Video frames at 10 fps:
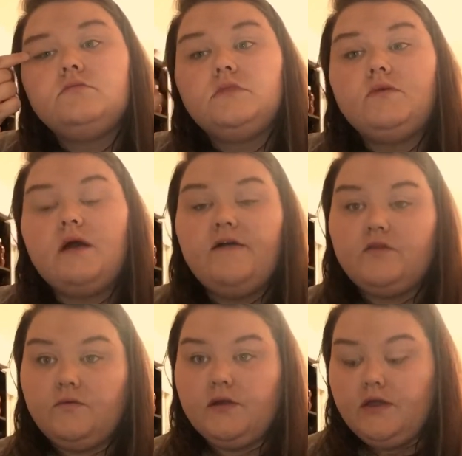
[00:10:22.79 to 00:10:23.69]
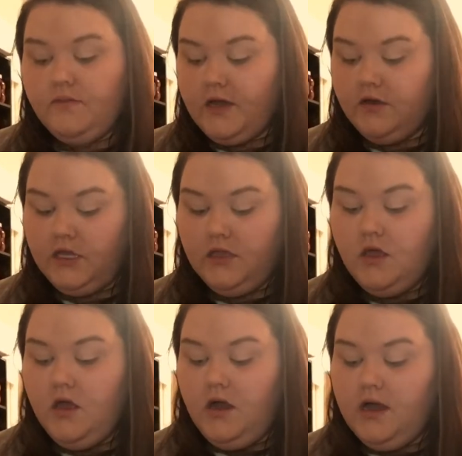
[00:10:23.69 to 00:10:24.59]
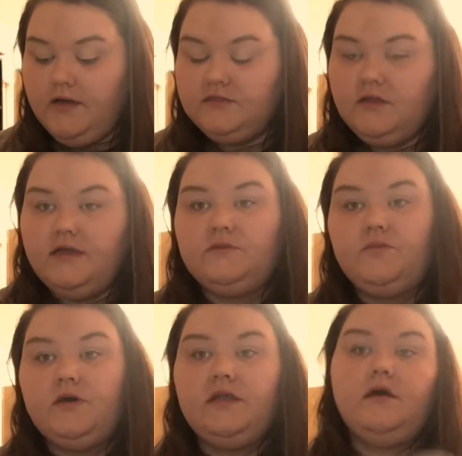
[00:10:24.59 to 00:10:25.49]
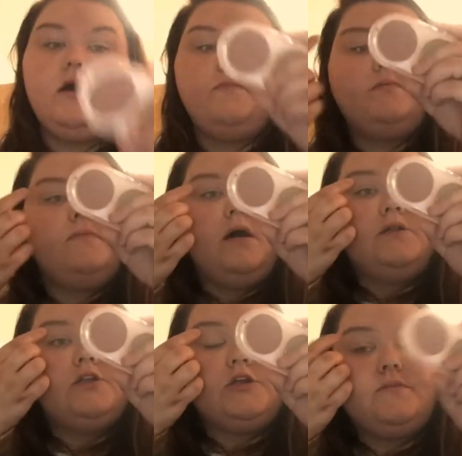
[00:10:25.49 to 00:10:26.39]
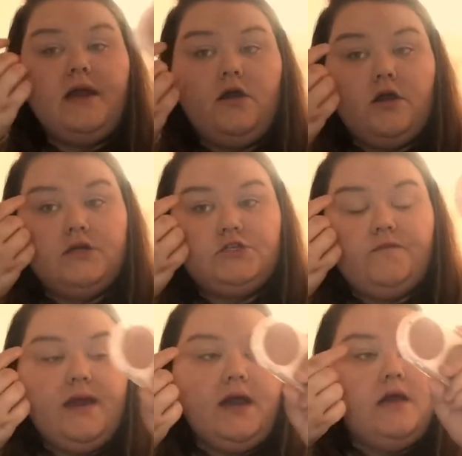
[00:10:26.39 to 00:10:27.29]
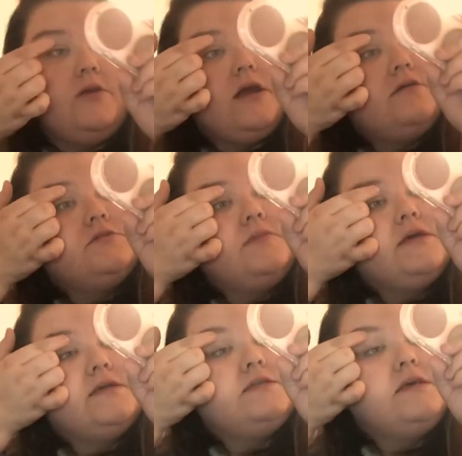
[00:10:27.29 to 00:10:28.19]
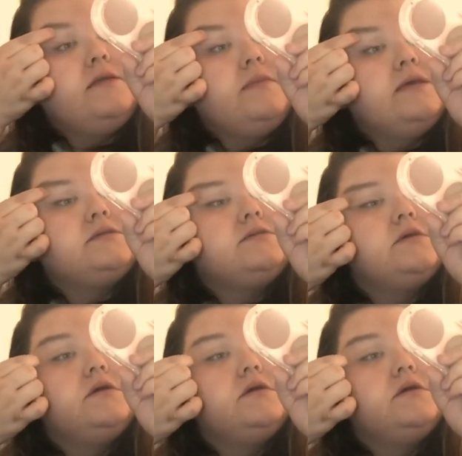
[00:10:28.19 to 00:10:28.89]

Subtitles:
You won't have to worry about it. I also like to put it up under my arch of my eyebrows because then it makes